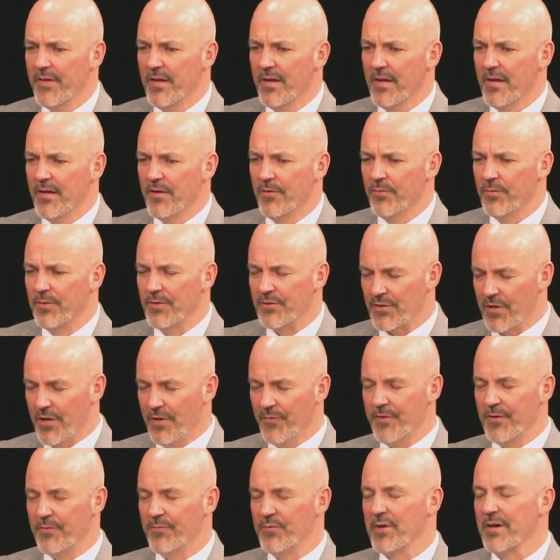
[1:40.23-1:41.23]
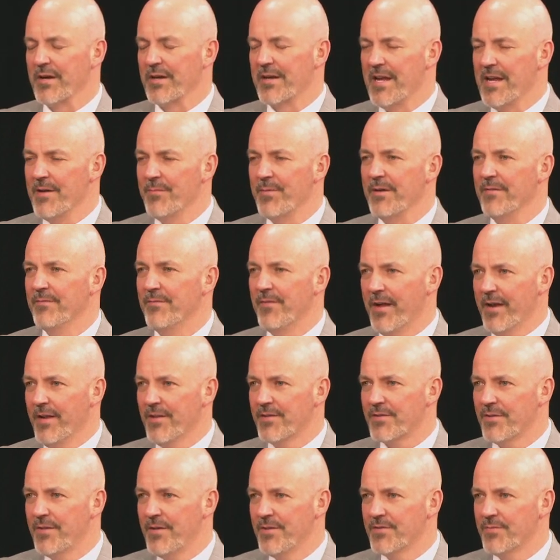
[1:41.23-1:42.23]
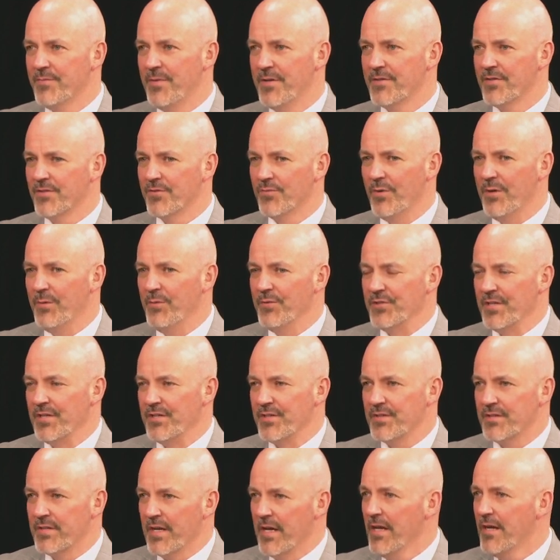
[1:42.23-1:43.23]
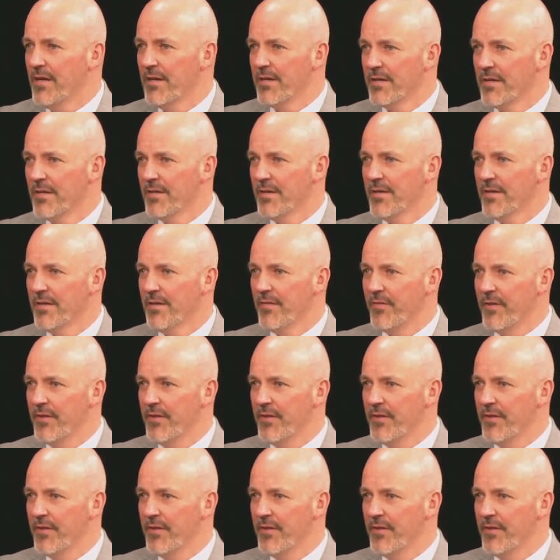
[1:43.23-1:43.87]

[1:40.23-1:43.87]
a result of RERA campaign finance law as much as what was at stake Kay.